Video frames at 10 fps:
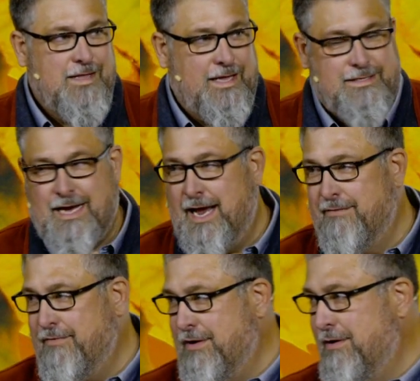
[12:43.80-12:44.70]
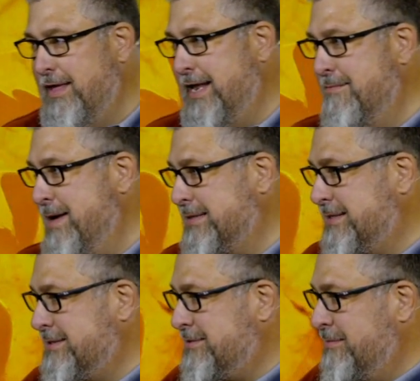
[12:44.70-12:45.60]
It's kind of early in the
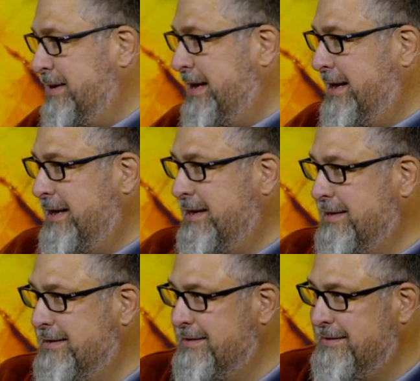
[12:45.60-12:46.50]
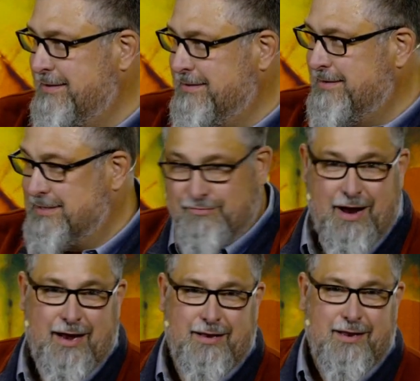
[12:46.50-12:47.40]
message to be
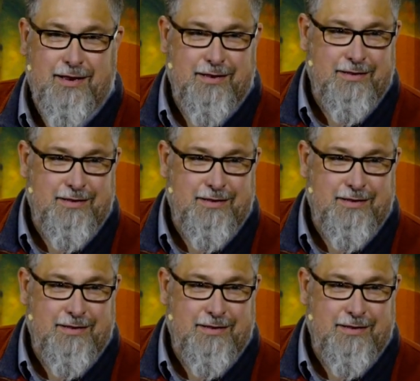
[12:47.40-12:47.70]
distracted.